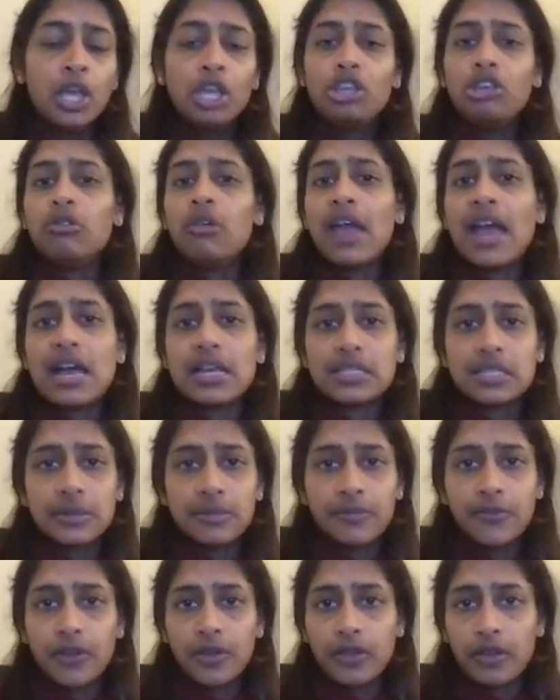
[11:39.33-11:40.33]
You ask
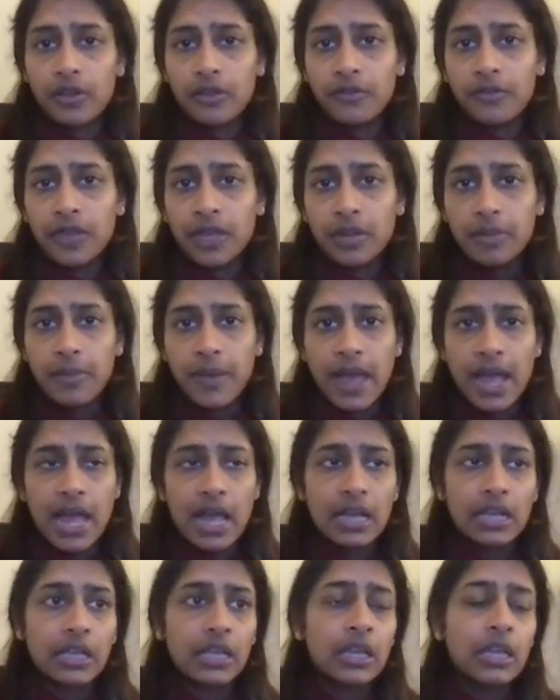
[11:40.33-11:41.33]
them for their
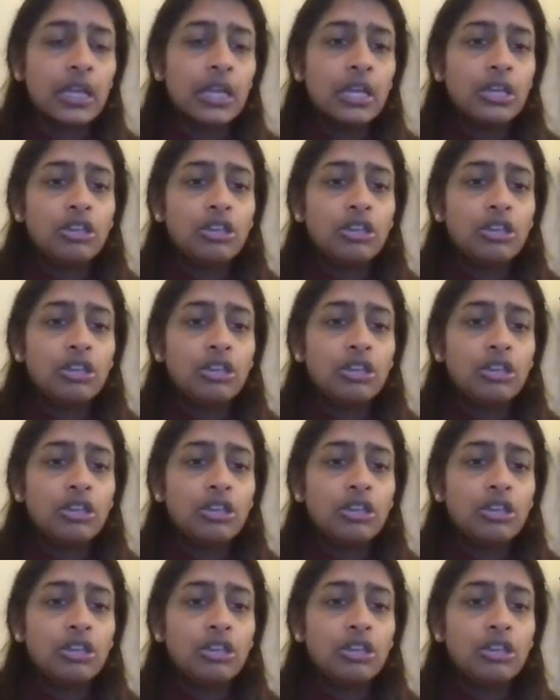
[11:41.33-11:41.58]
feedback.